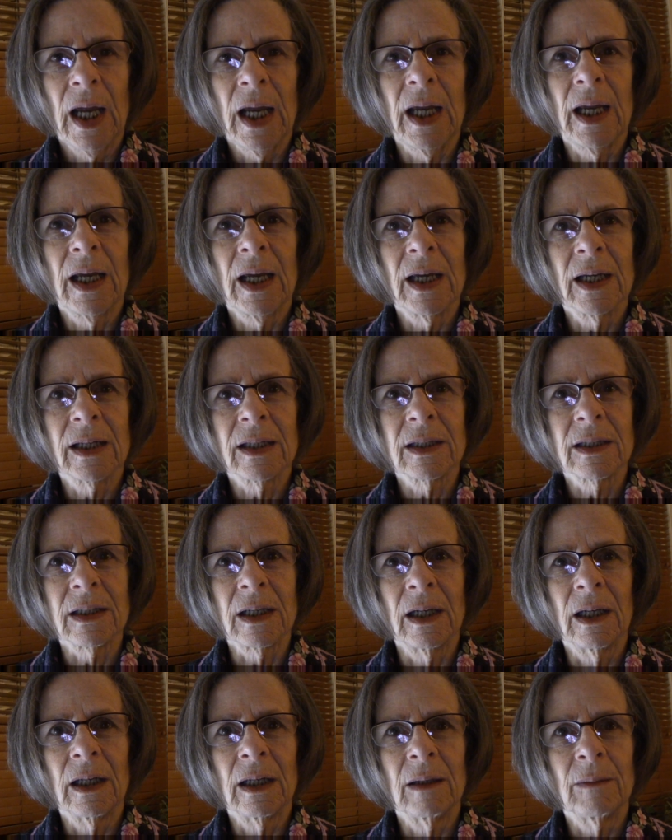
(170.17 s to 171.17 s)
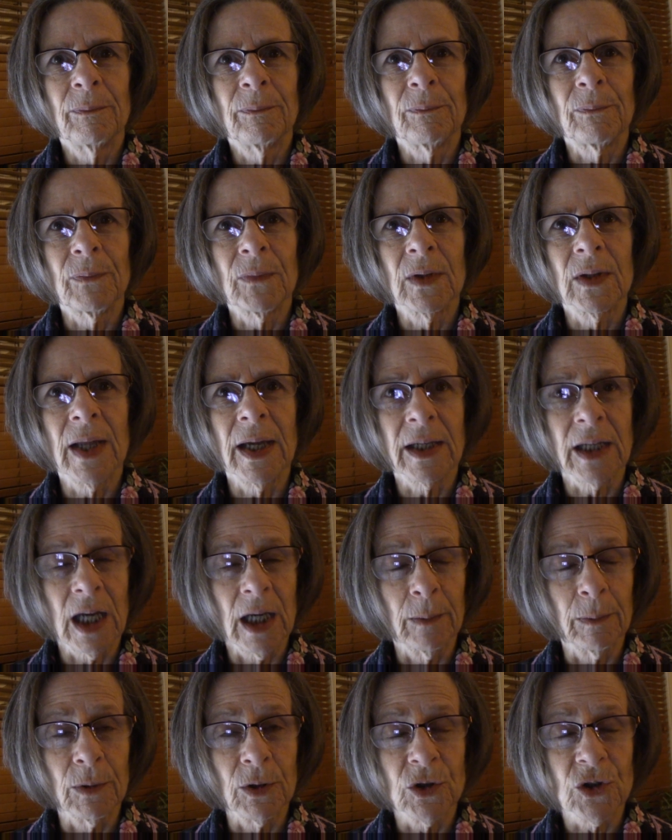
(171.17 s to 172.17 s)
And like
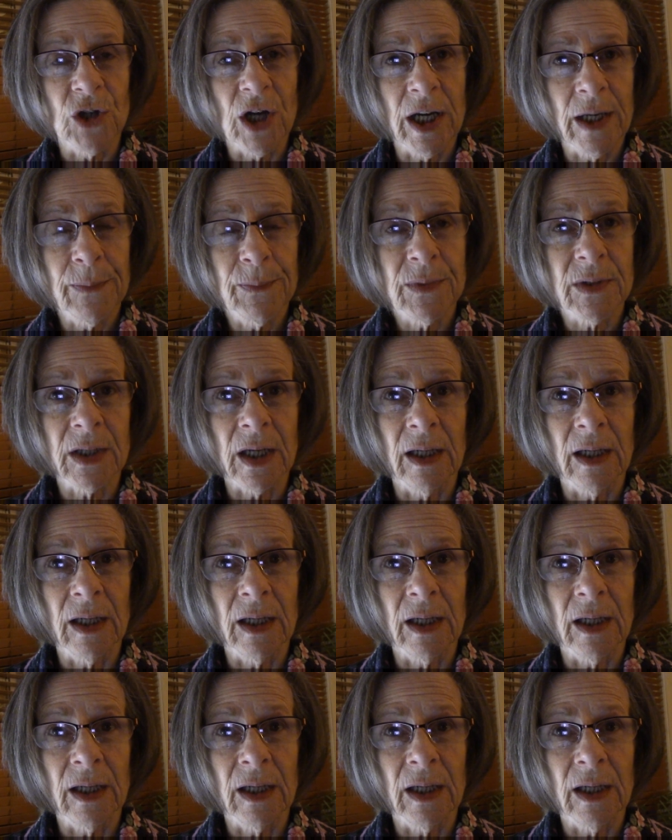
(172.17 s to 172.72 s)
Abel James,